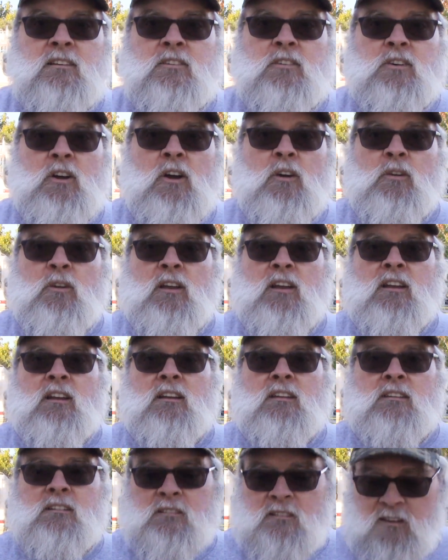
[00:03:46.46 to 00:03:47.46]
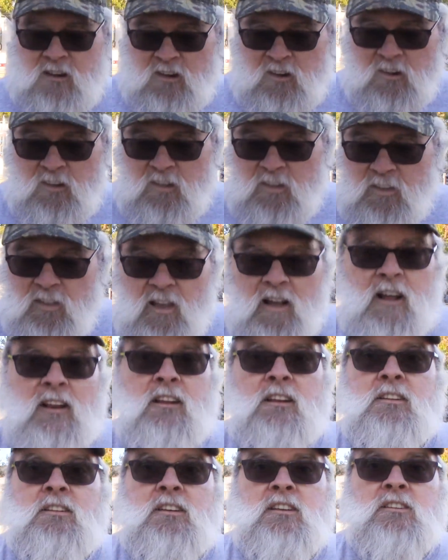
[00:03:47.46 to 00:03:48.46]
and groaning and carrying
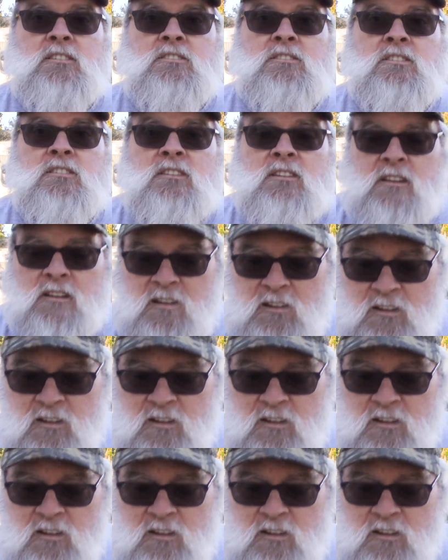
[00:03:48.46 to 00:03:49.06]
on that these